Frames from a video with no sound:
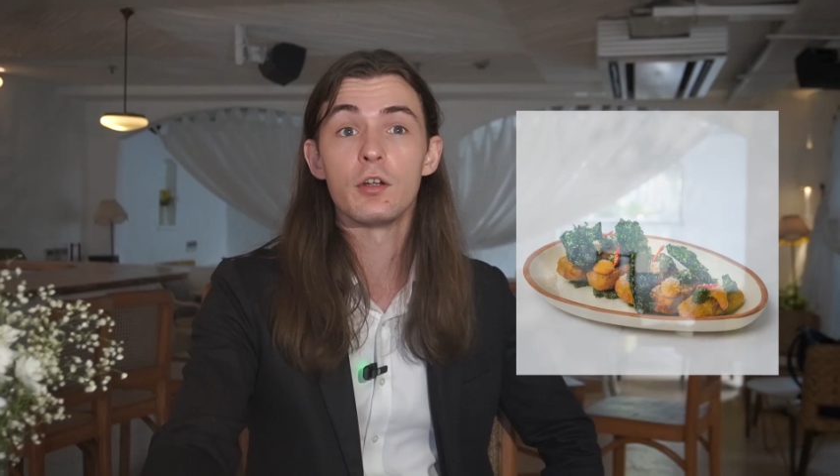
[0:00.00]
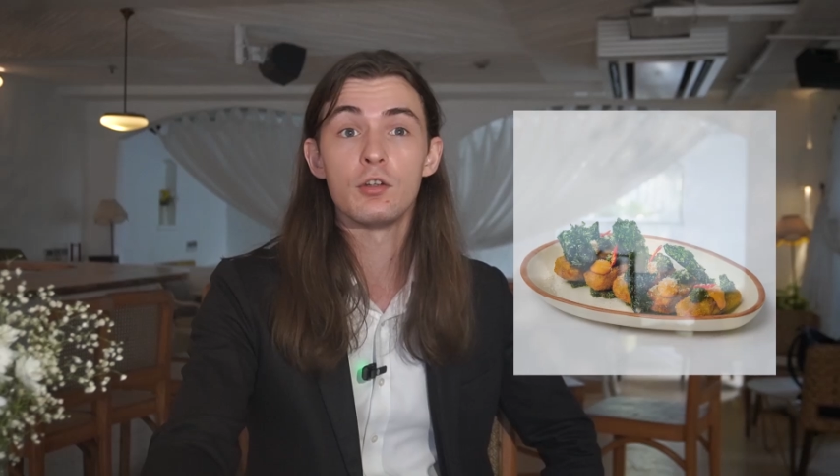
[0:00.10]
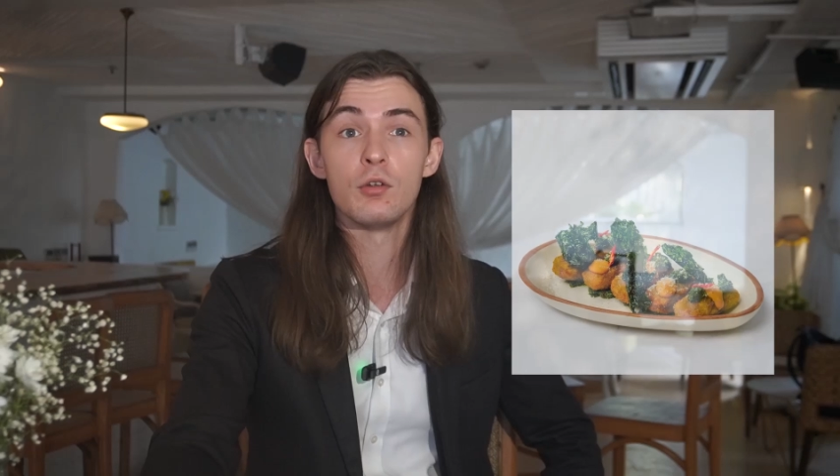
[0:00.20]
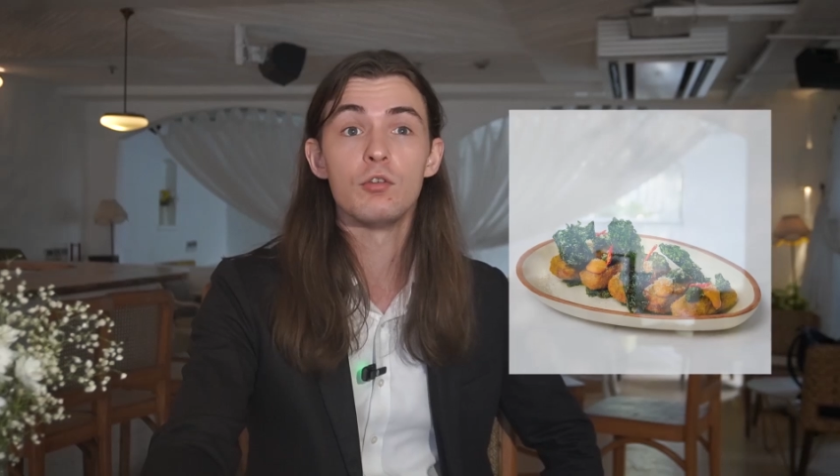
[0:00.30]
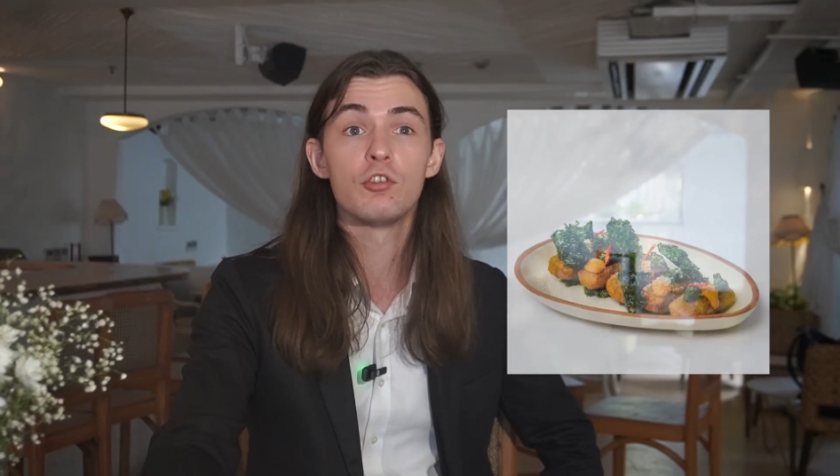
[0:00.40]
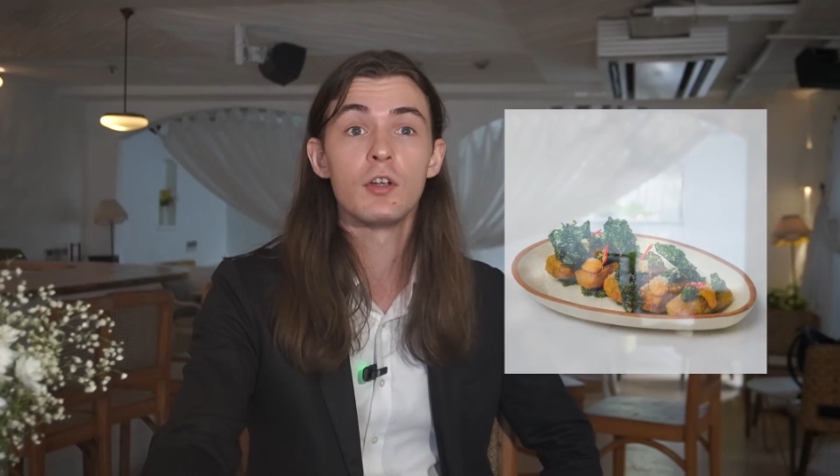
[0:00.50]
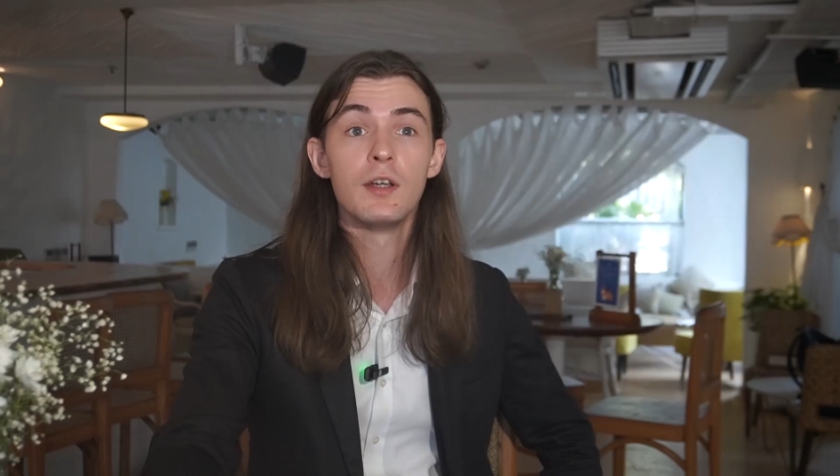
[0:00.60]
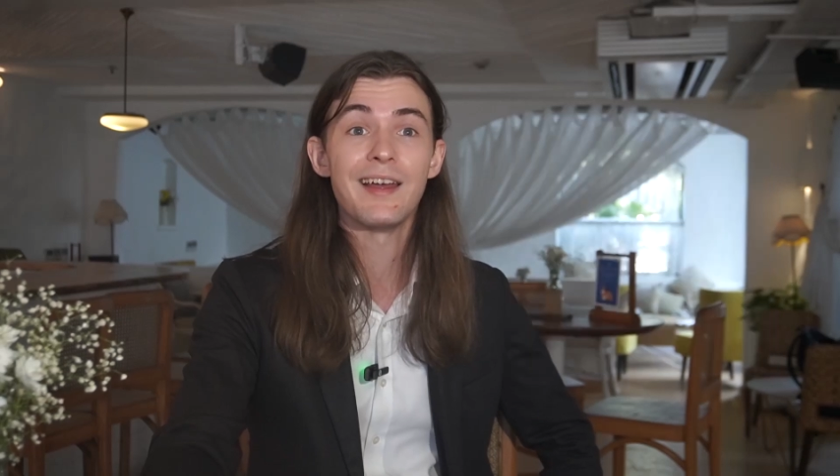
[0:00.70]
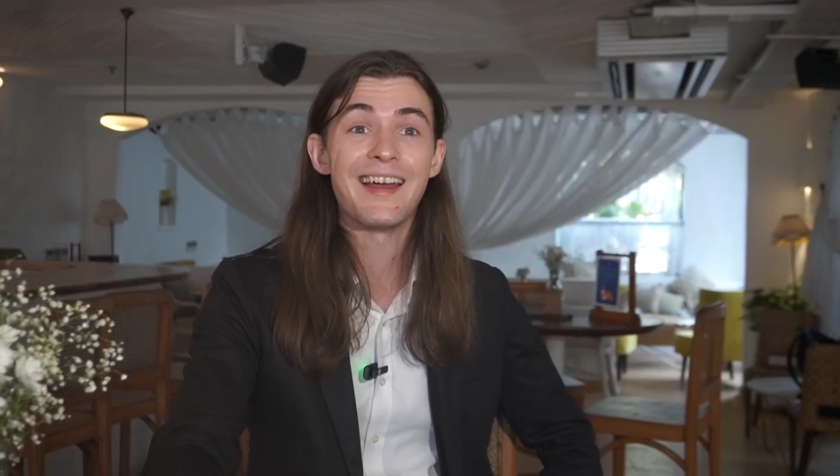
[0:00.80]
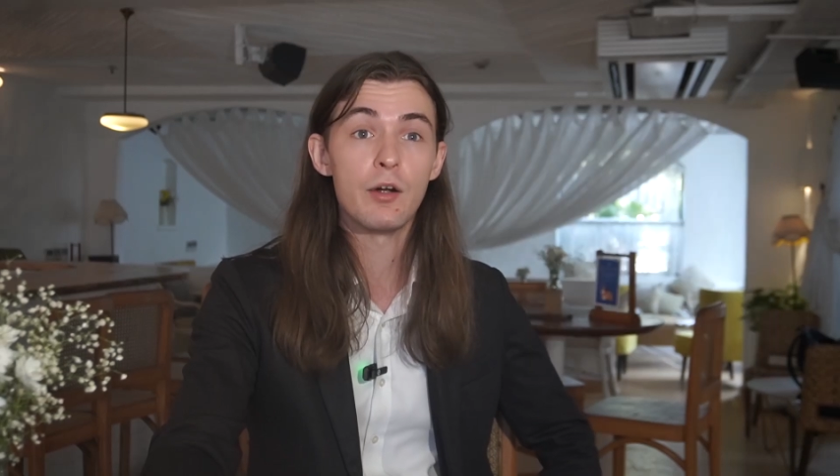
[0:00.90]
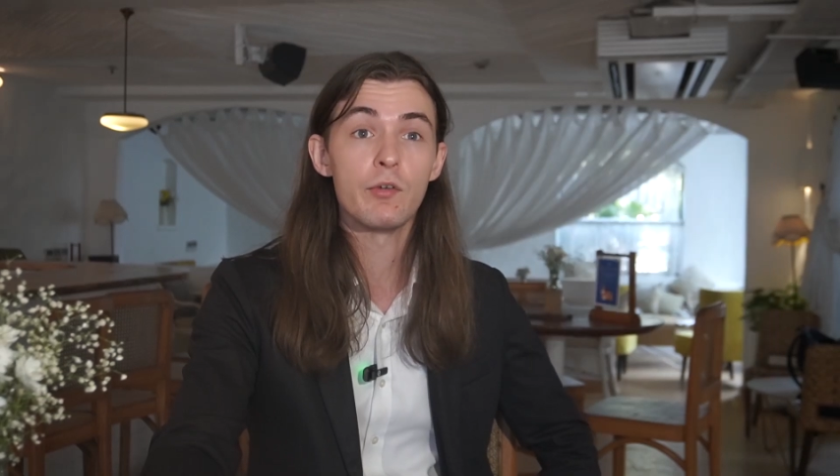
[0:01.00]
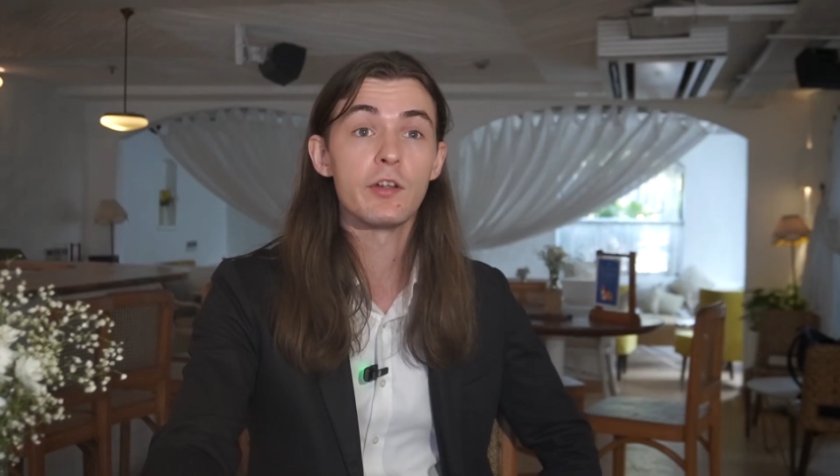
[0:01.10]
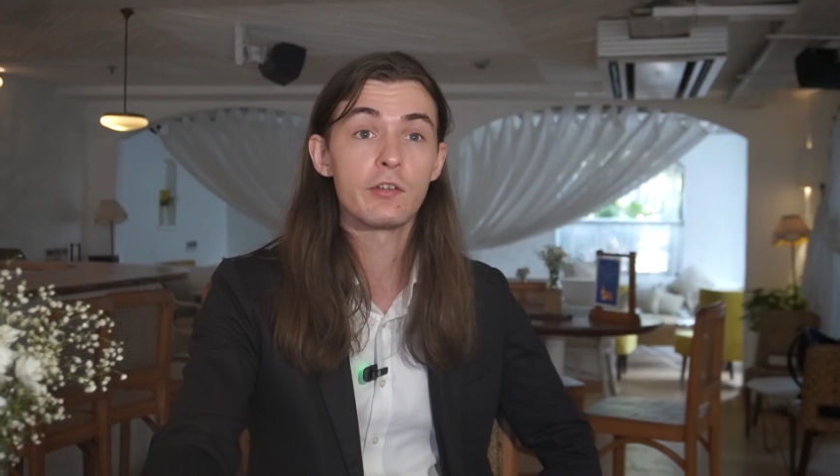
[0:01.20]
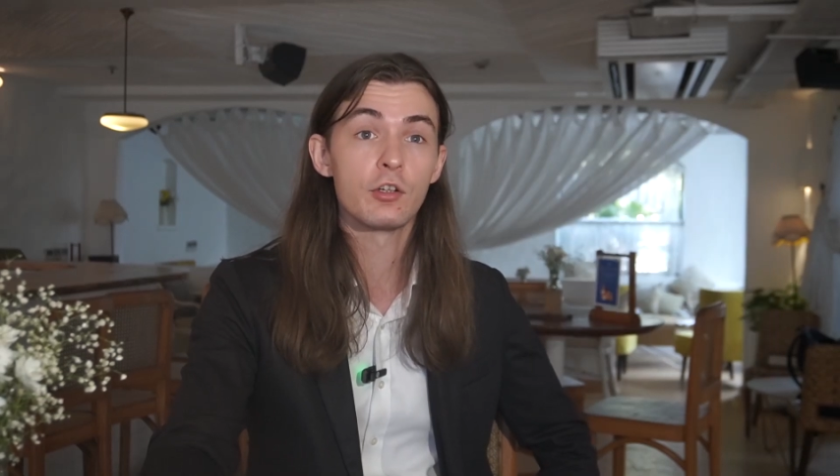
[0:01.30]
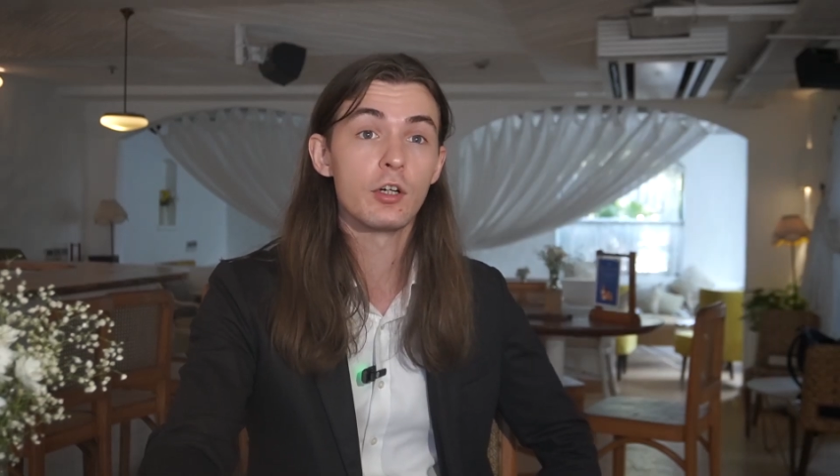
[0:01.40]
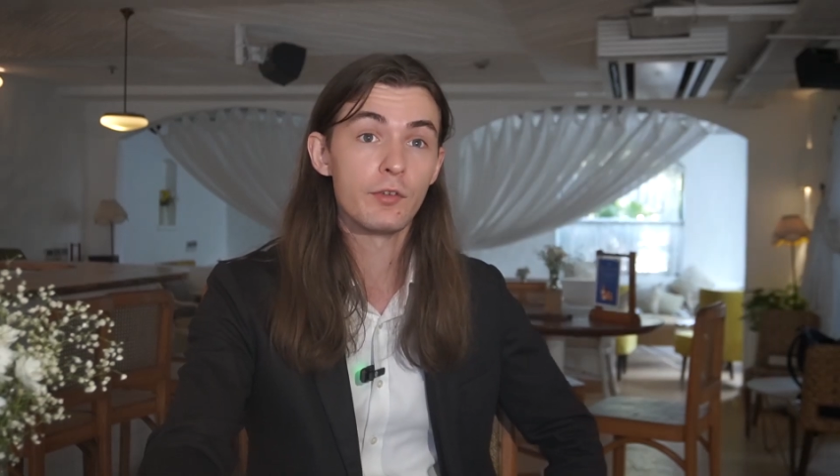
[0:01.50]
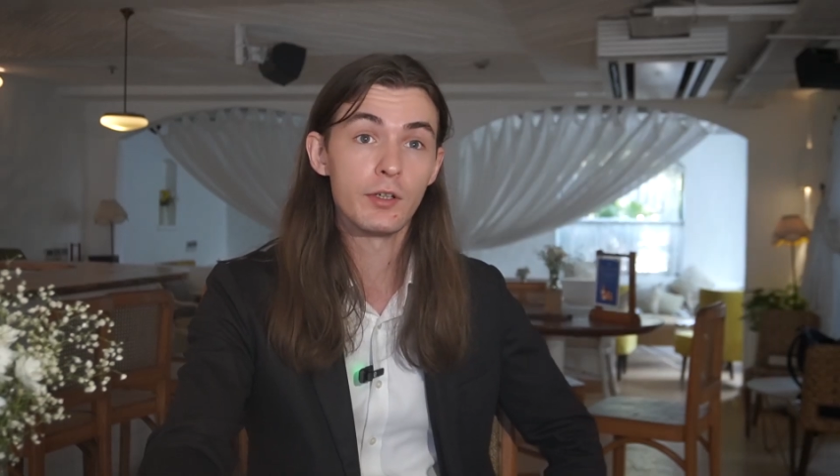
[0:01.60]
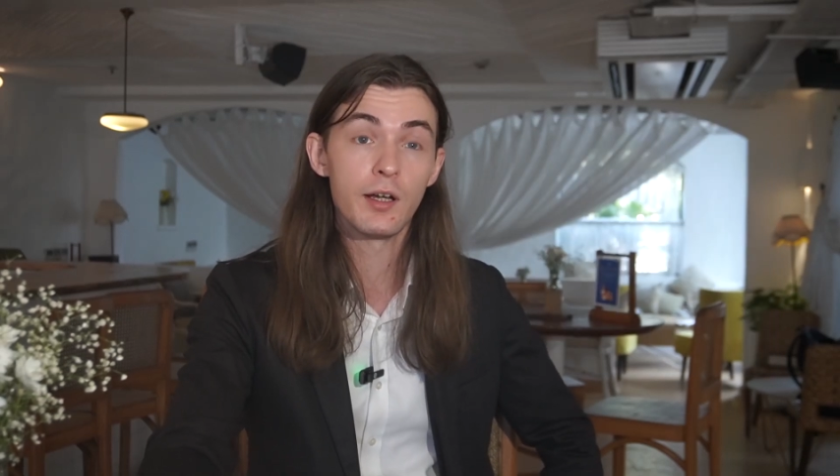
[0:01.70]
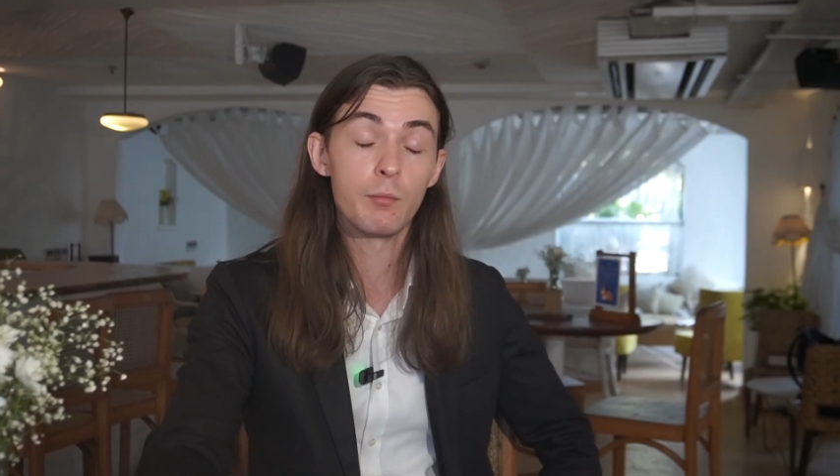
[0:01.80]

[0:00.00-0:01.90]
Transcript: a huge area to cover,